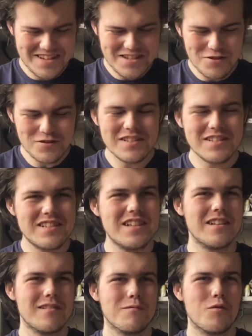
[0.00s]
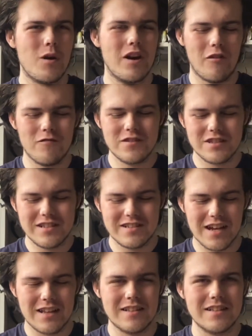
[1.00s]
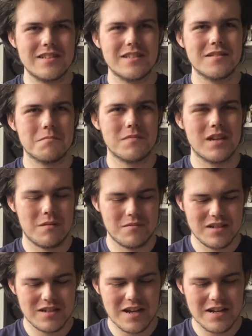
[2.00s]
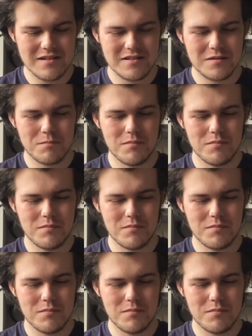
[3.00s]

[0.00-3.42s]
can still quite obviously tell it's Captain Yates,